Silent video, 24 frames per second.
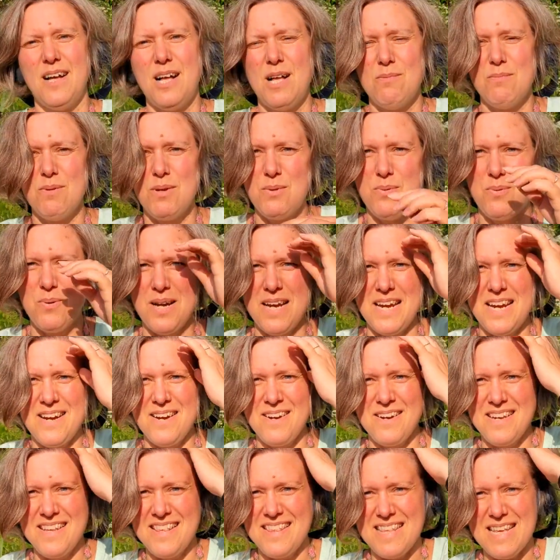I'll be
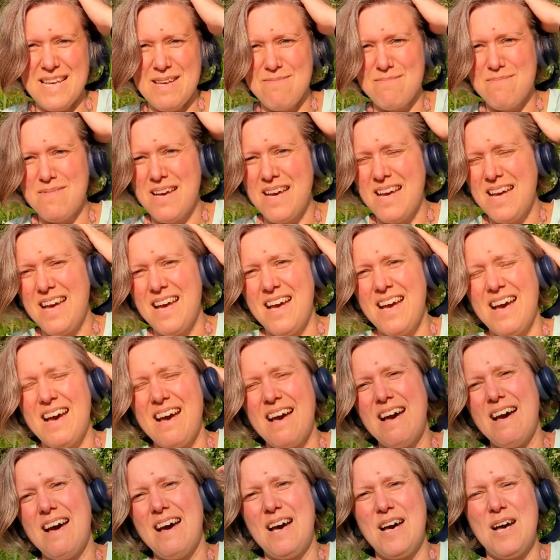wearing them
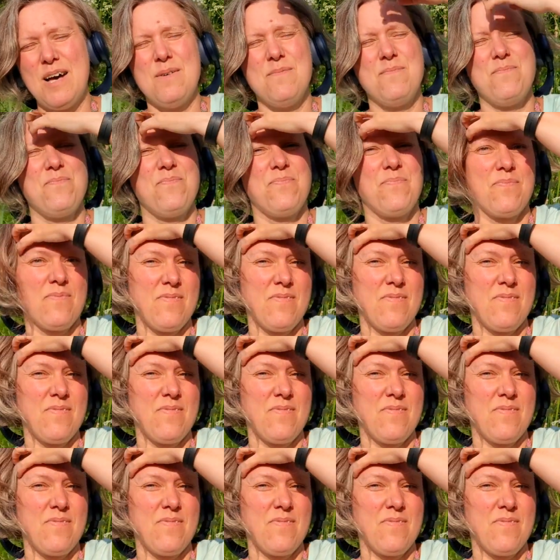at